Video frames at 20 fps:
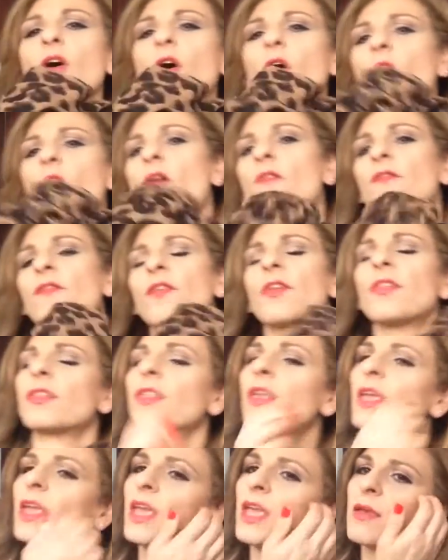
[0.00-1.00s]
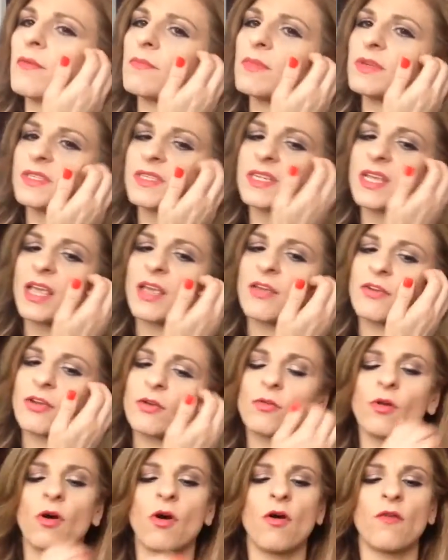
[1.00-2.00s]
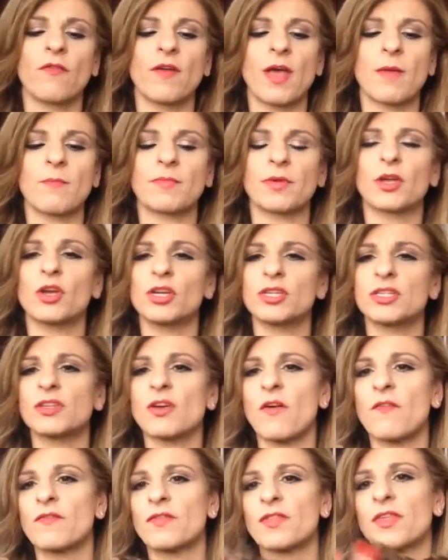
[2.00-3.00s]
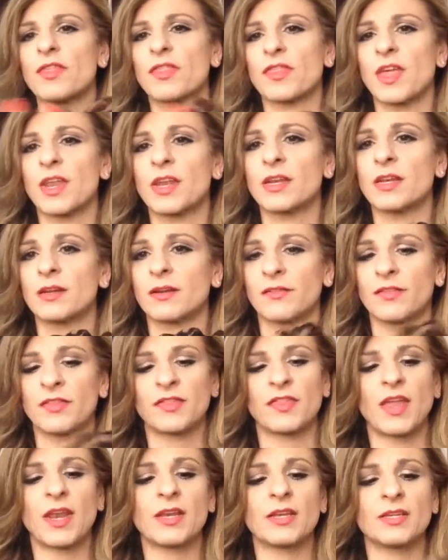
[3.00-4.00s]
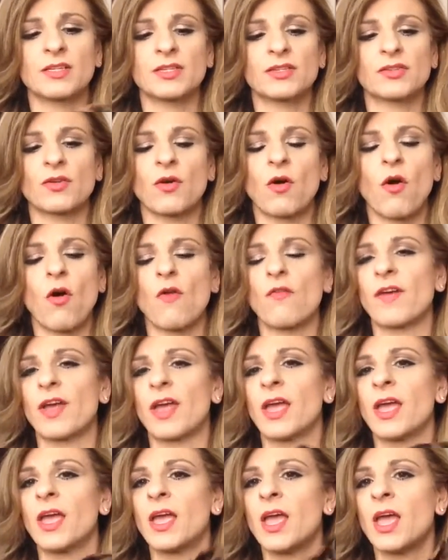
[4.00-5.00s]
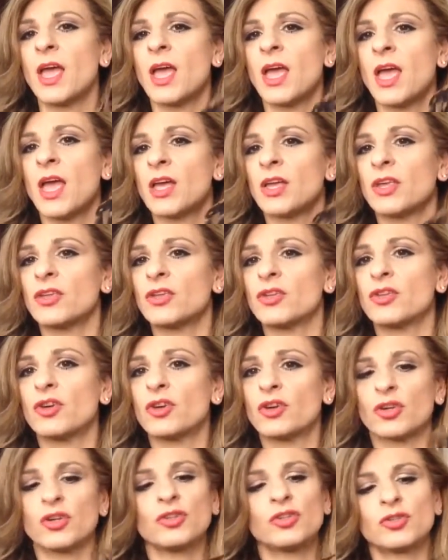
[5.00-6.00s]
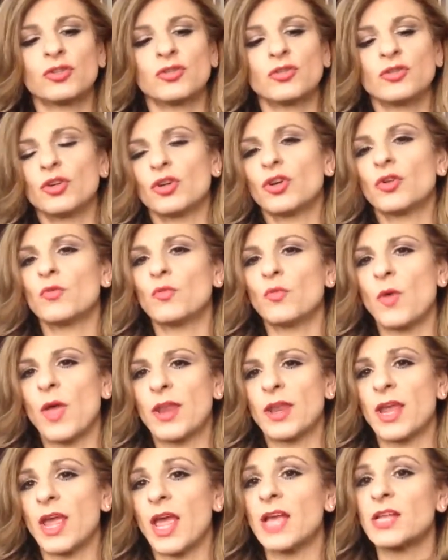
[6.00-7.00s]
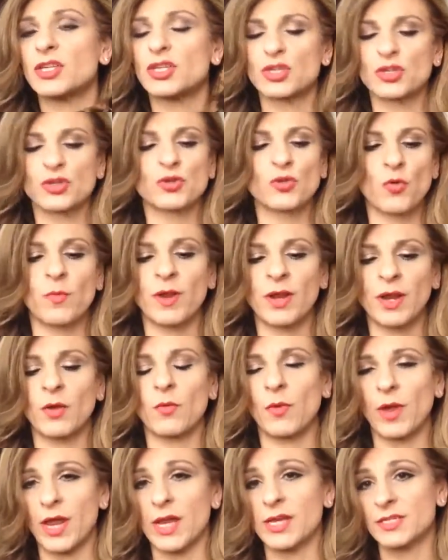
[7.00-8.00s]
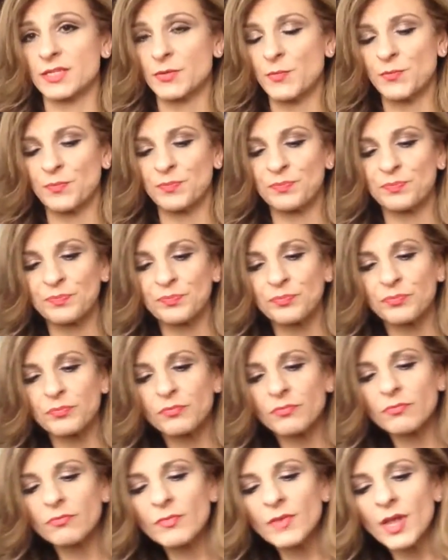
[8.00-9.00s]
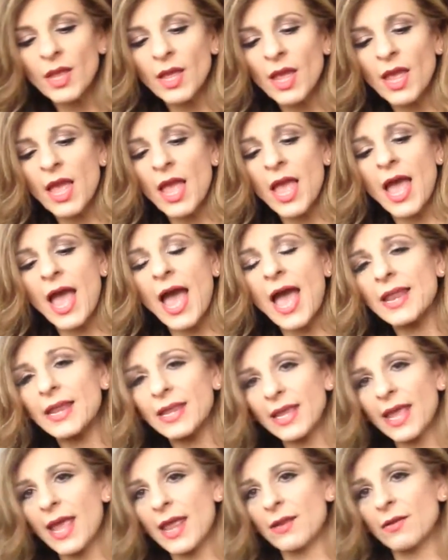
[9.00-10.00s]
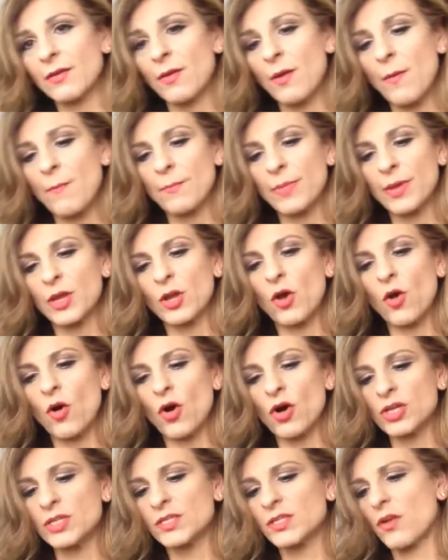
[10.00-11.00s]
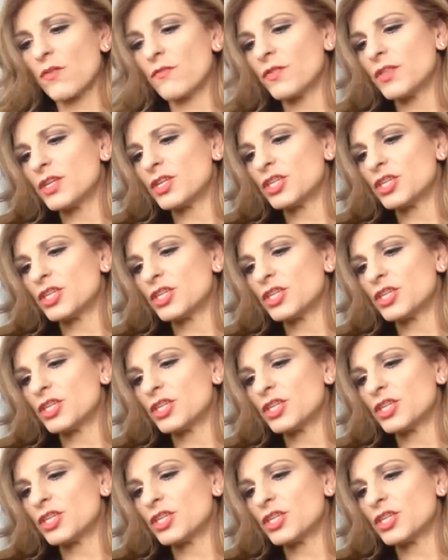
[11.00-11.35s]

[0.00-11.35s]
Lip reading: of the material of it, and because of the thinness of it, you can wear it in so many ways. And again, because of the